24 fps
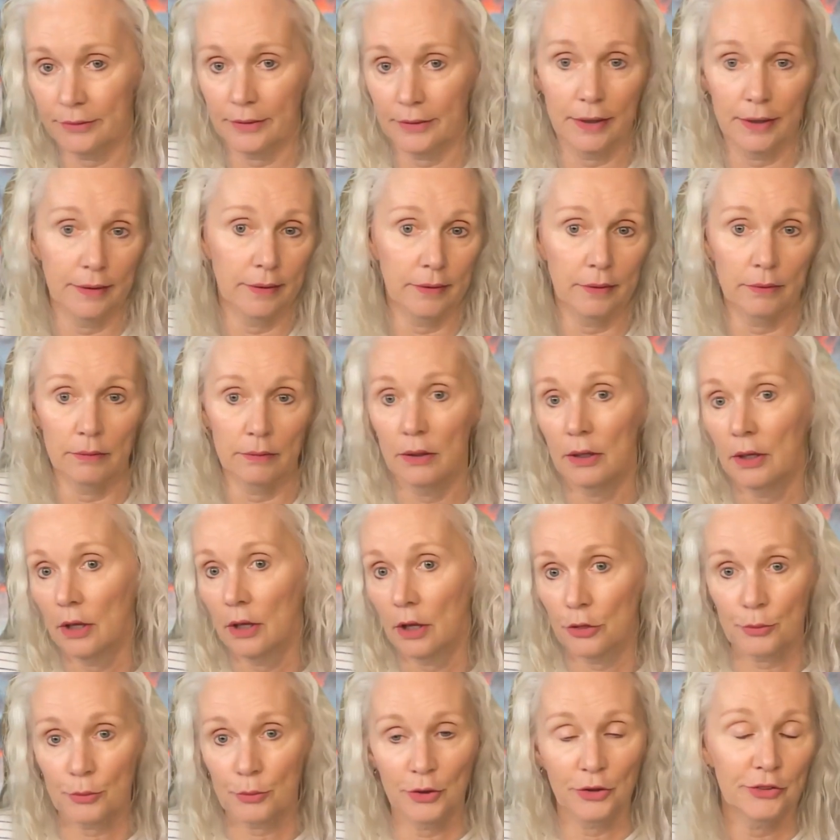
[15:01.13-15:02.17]
I don't know,
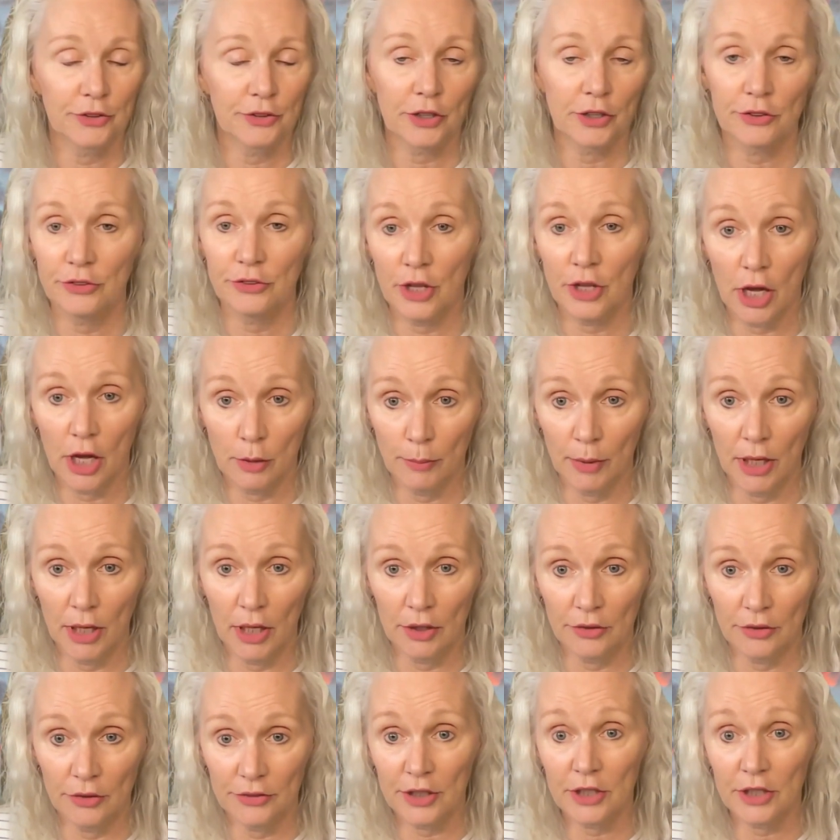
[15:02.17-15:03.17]
3, 6, 9 months.